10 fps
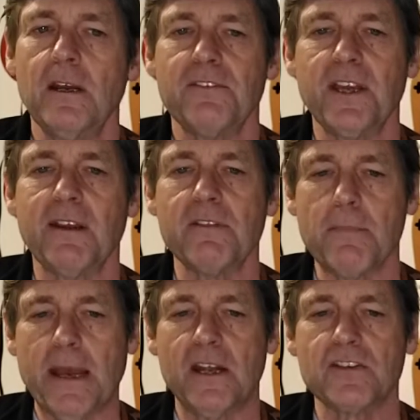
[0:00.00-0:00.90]
Think of the
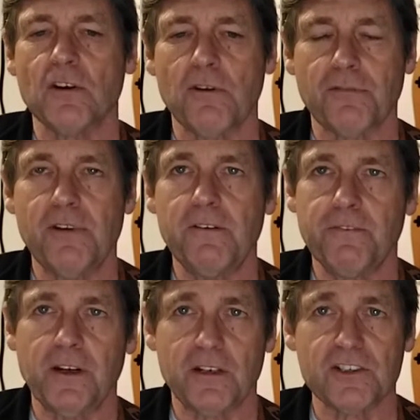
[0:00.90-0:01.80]
banjo
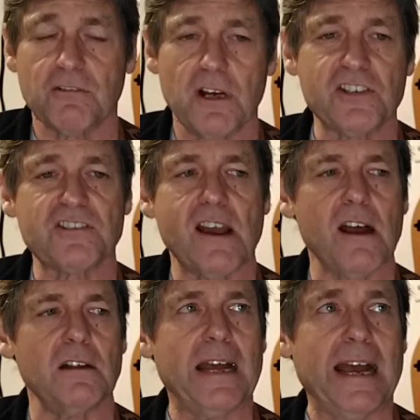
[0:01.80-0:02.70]
three-finger scrug
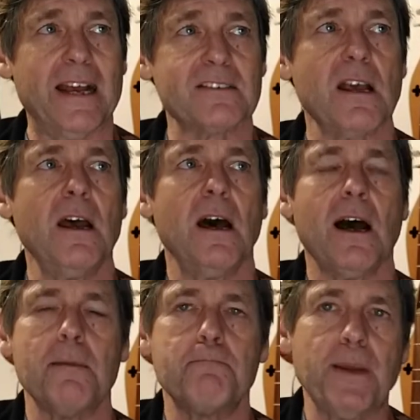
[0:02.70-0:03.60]
style as
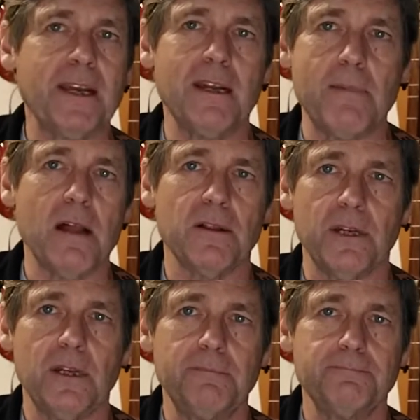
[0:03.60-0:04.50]
I'm picking a
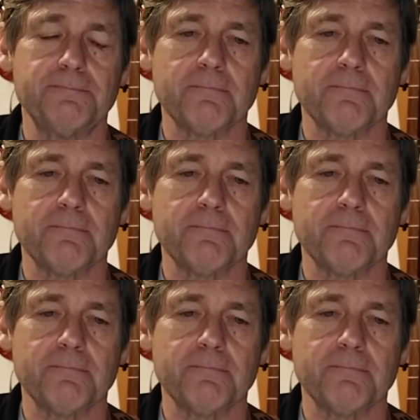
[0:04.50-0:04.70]
melody,